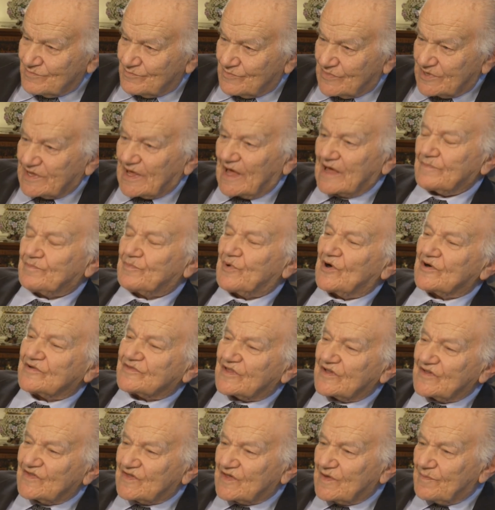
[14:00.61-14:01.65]
but I
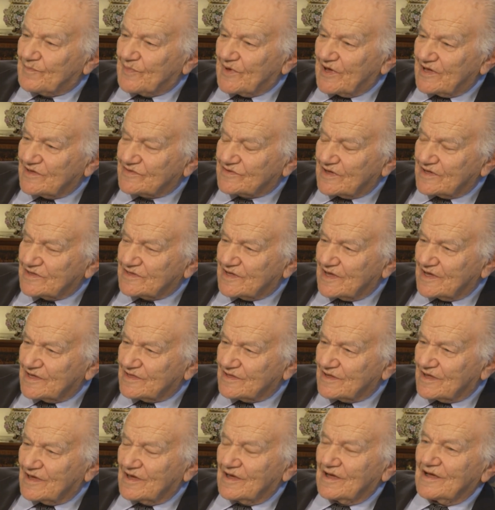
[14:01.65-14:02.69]
participated
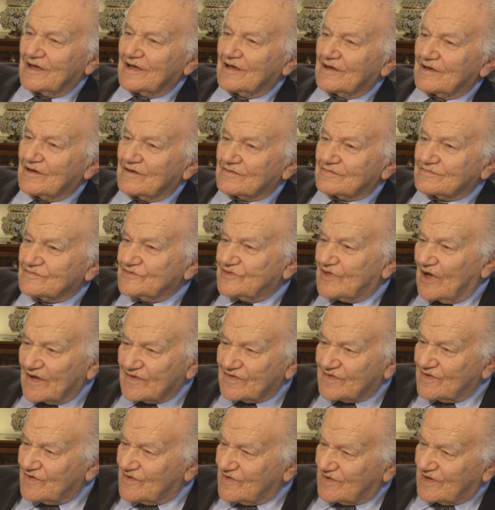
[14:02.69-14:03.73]
in
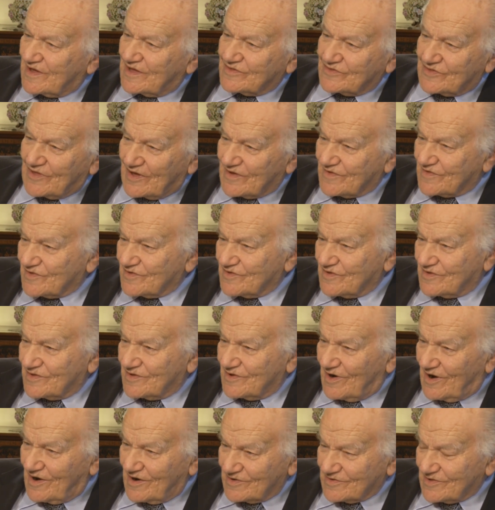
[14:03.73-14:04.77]
dozens and dozens
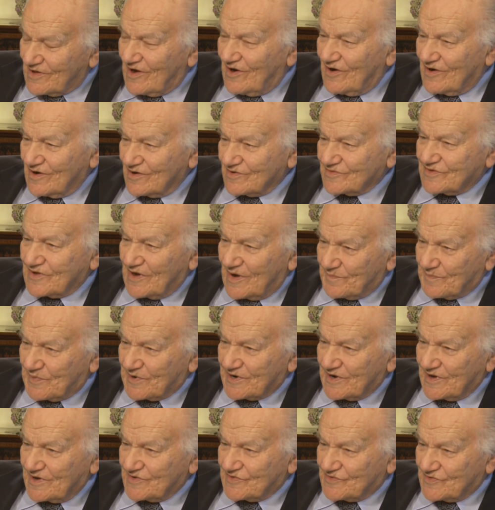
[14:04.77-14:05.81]
heart heart
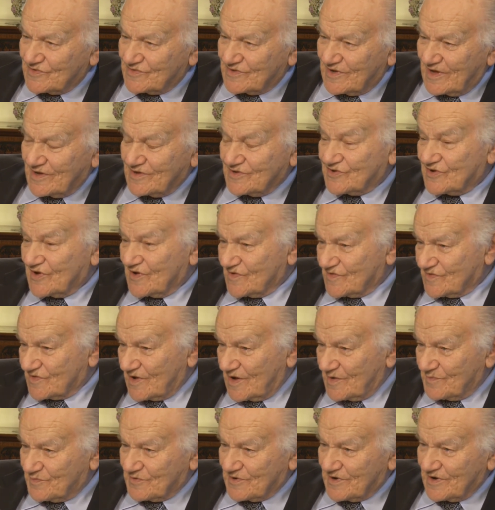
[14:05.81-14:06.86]
operation and chest
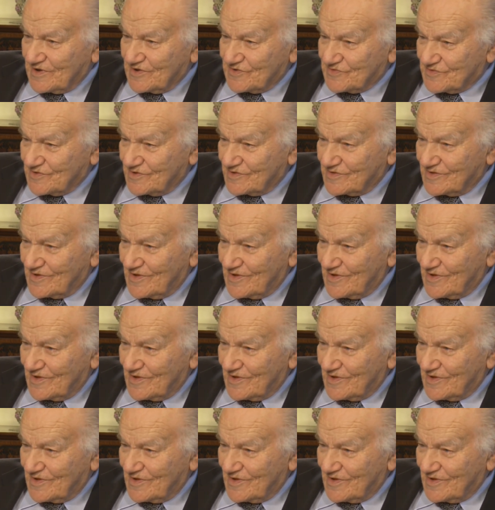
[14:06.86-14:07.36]
operation.